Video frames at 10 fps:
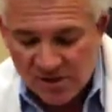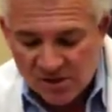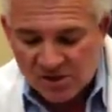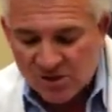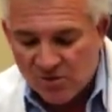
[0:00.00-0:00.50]

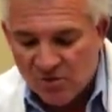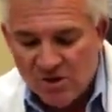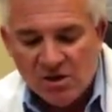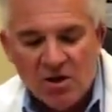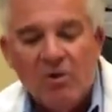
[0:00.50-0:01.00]
So when
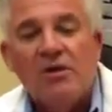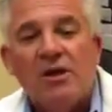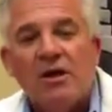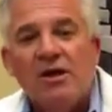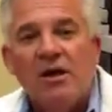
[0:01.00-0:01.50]
you go with
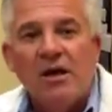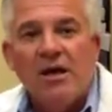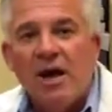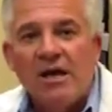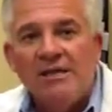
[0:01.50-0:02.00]
an
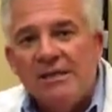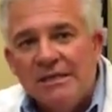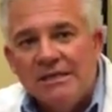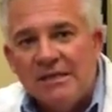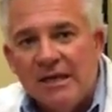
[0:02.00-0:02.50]

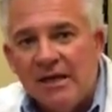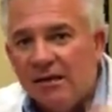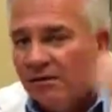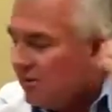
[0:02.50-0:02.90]
ITC,